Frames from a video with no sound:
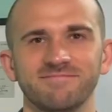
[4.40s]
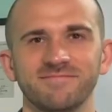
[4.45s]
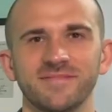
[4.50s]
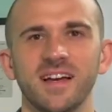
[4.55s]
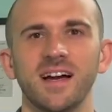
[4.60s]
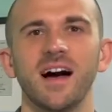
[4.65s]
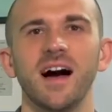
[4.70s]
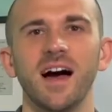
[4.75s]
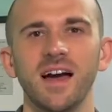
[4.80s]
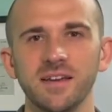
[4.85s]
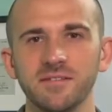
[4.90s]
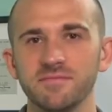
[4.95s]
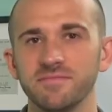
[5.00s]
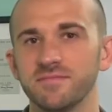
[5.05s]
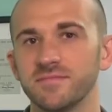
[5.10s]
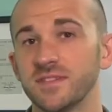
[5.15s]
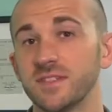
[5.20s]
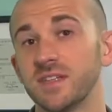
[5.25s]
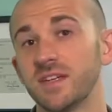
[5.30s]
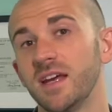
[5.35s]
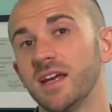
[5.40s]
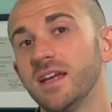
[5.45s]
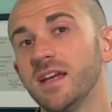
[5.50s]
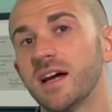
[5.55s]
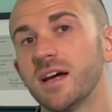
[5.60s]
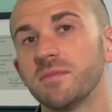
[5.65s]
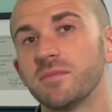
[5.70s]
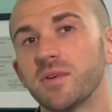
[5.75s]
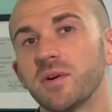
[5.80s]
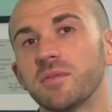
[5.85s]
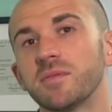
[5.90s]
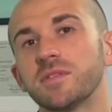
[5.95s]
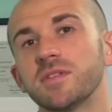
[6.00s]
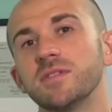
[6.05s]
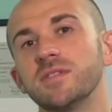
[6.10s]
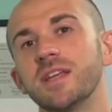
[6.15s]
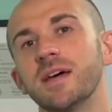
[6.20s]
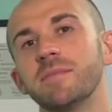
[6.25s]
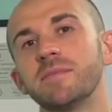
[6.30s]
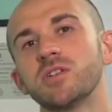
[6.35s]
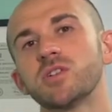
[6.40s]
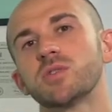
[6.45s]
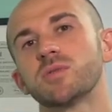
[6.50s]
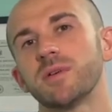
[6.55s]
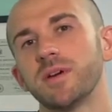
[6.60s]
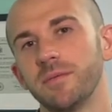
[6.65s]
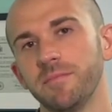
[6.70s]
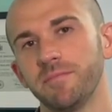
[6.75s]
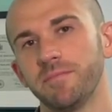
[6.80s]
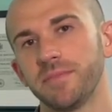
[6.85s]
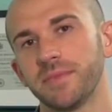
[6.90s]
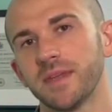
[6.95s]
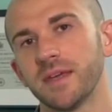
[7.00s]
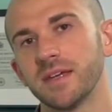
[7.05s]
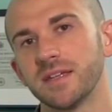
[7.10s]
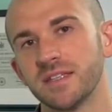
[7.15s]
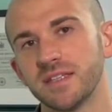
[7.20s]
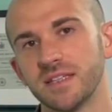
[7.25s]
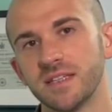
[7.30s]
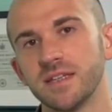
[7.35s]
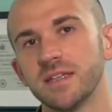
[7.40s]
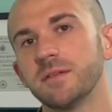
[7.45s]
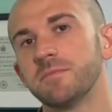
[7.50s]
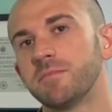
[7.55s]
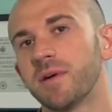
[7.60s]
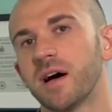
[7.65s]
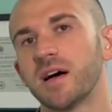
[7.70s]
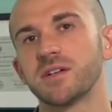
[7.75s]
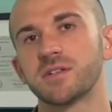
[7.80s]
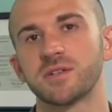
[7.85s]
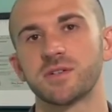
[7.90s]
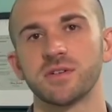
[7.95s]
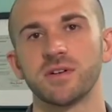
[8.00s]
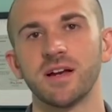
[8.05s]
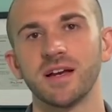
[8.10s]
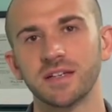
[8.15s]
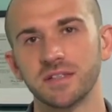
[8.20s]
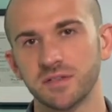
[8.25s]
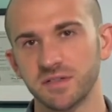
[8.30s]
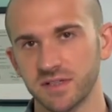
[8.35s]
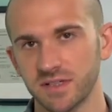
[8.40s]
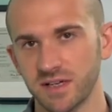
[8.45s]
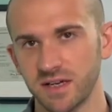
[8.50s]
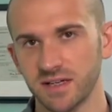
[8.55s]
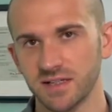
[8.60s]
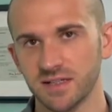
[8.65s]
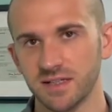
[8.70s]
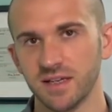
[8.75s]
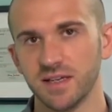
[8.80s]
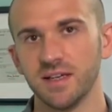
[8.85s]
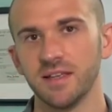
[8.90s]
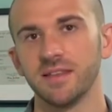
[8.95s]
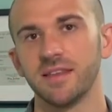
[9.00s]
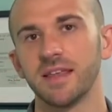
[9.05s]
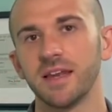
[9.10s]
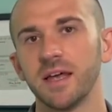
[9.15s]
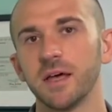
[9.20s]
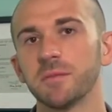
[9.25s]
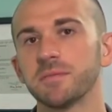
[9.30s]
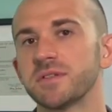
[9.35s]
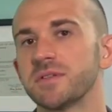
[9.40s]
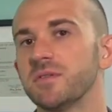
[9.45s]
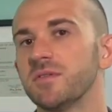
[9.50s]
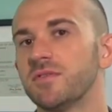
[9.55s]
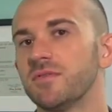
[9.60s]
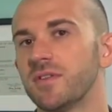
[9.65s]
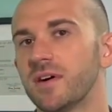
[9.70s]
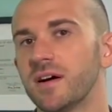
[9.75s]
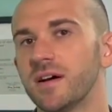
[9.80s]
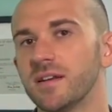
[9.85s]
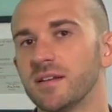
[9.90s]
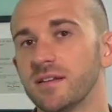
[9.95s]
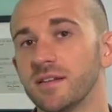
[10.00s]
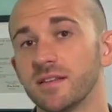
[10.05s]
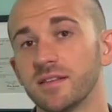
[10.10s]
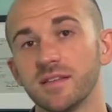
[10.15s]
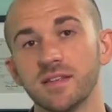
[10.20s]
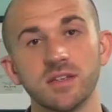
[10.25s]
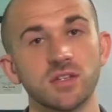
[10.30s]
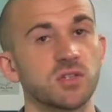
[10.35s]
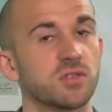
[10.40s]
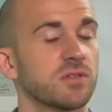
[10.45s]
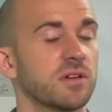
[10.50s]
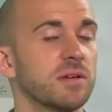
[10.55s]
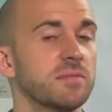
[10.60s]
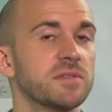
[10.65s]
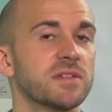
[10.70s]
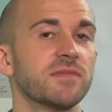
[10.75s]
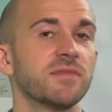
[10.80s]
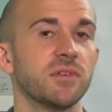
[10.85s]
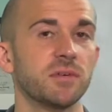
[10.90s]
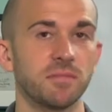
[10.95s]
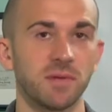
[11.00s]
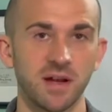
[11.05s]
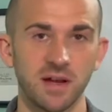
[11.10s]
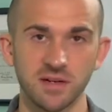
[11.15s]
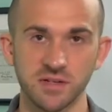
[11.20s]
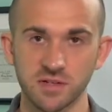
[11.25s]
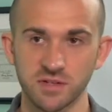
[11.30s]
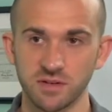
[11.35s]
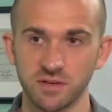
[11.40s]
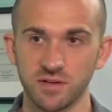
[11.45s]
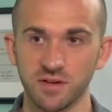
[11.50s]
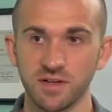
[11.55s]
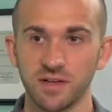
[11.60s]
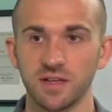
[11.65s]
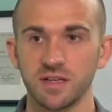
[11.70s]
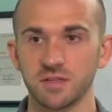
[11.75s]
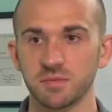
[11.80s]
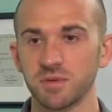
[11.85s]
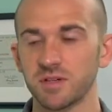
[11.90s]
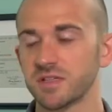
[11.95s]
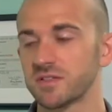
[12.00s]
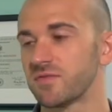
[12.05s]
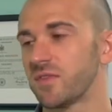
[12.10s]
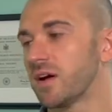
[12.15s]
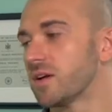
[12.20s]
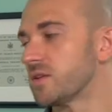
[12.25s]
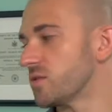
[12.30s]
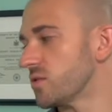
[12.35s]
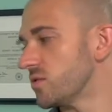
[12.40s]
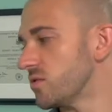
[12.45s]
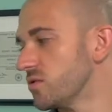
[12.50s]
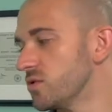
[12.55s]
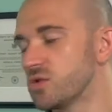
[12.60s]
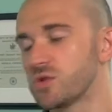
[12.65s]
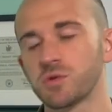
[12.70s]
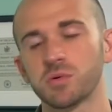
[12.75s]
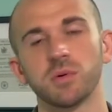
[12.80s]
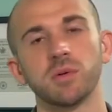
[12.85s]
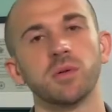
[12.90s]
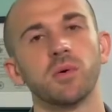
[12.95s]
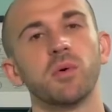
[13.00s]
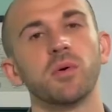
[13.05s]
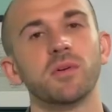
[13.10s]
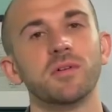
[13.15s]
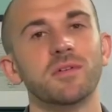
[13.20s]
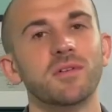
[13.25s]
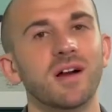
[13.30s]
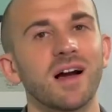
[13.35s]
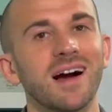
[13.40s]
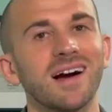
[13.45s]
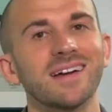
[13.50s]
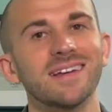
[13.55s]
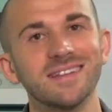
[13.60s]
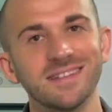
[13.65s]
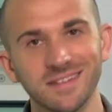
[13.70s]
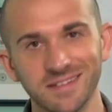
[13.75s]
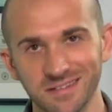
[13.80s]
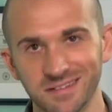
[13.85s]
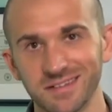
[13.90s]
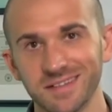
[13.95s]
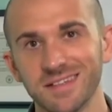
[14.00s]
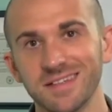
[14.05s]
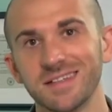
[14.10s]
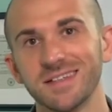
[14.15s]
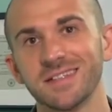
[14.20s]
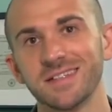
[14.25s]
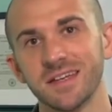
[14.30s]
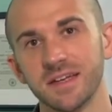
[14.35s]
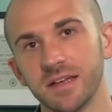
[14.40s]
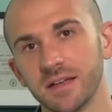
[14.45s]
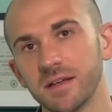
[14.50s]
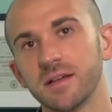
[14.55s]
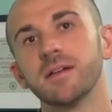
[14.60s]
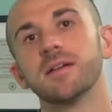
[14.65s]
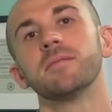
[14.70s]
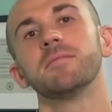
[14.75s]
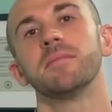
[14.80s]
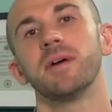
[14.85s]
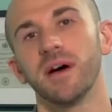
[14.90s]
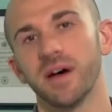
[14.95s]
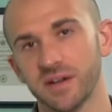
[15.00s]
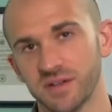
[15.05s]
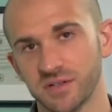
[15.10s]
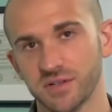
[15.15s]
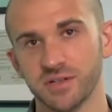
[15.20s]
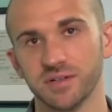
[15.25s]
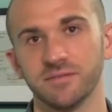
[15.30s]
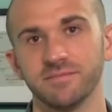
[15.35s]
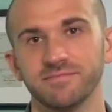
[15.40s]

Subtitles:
Hi, today I'm going to demonstrate a seated posture exercise that helps you to find the extremes of your posture as well as find your neutral or your ideal sitting posture.